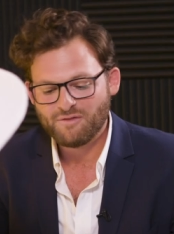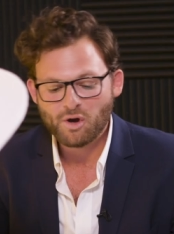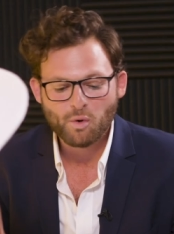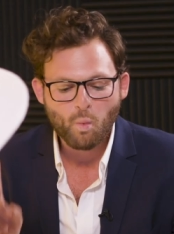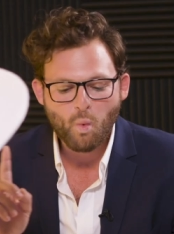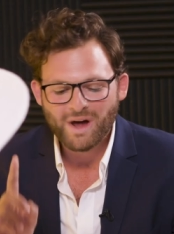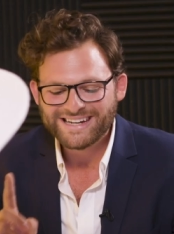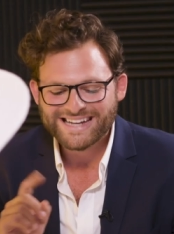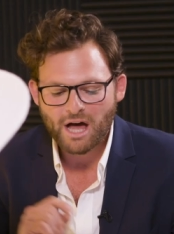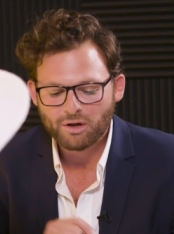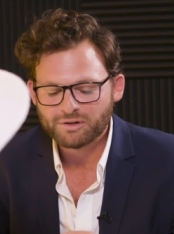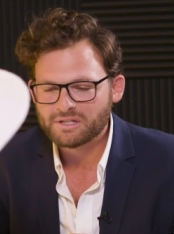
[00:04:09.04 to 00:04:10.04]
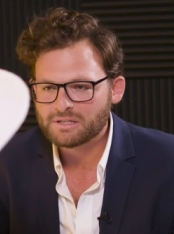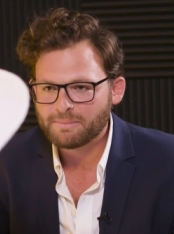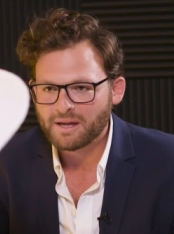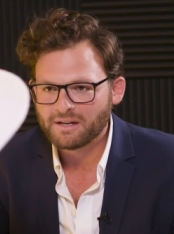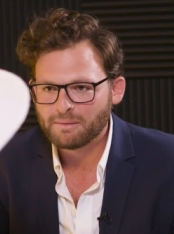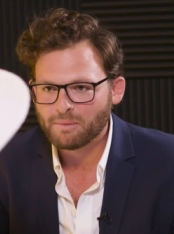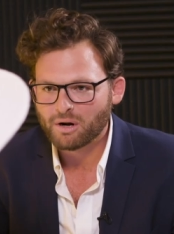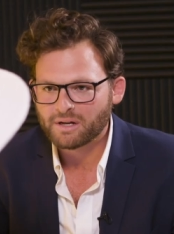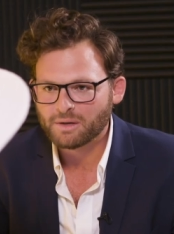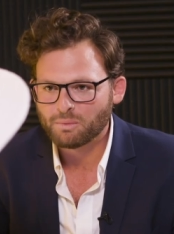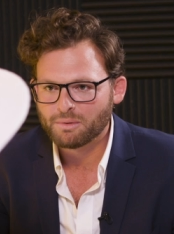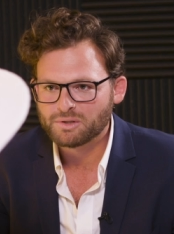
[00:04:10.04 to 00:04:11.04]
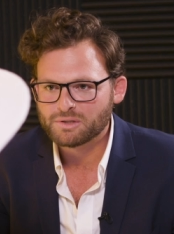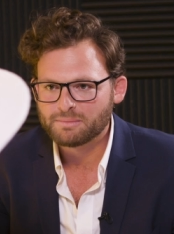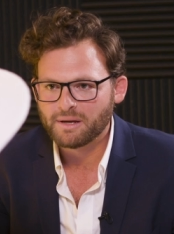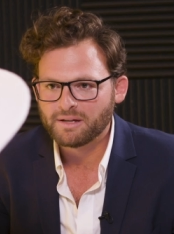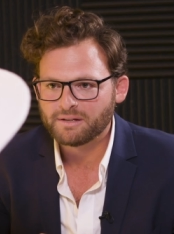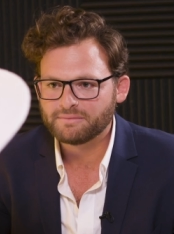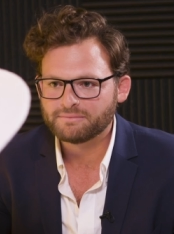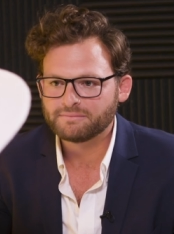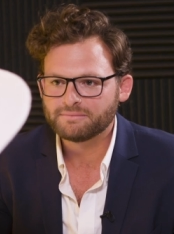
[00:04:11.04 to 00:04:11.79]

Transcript: If you had $1 to spend in marketing, where would you spend it?